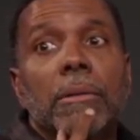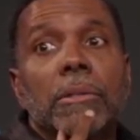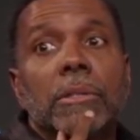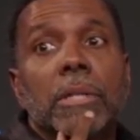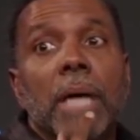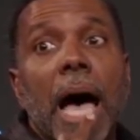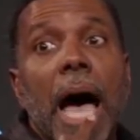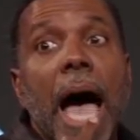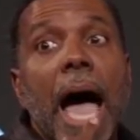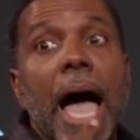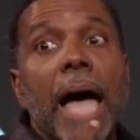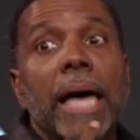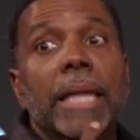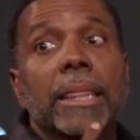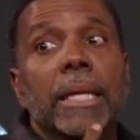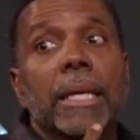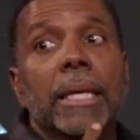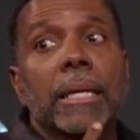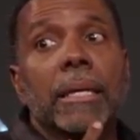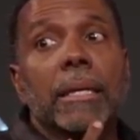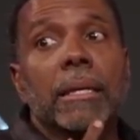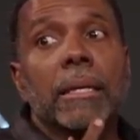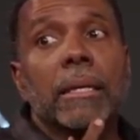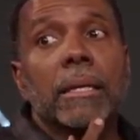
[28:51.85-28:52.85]

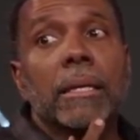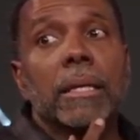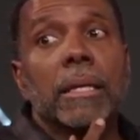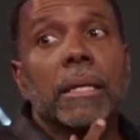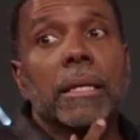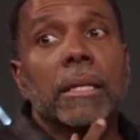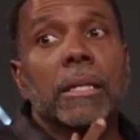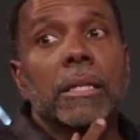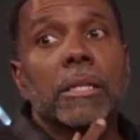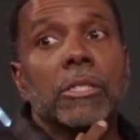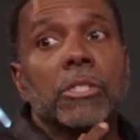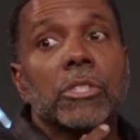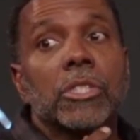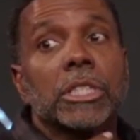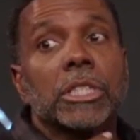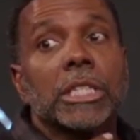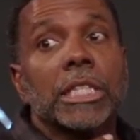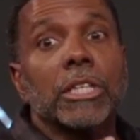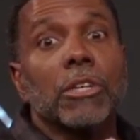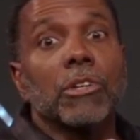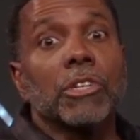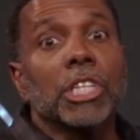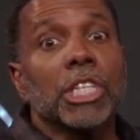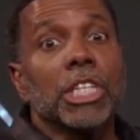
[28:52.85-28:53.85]
tithing
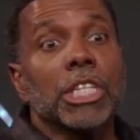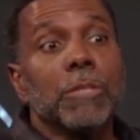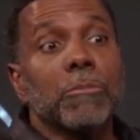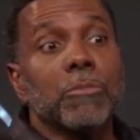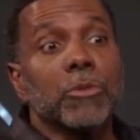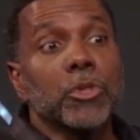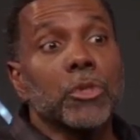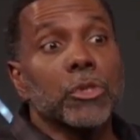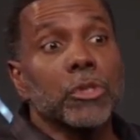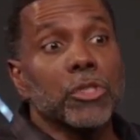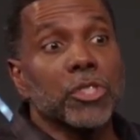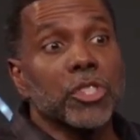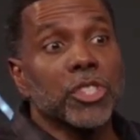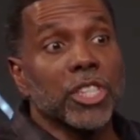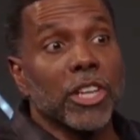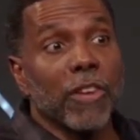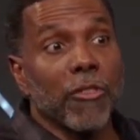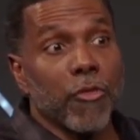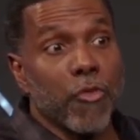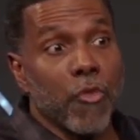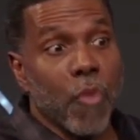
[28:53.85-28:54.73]
still keeps your self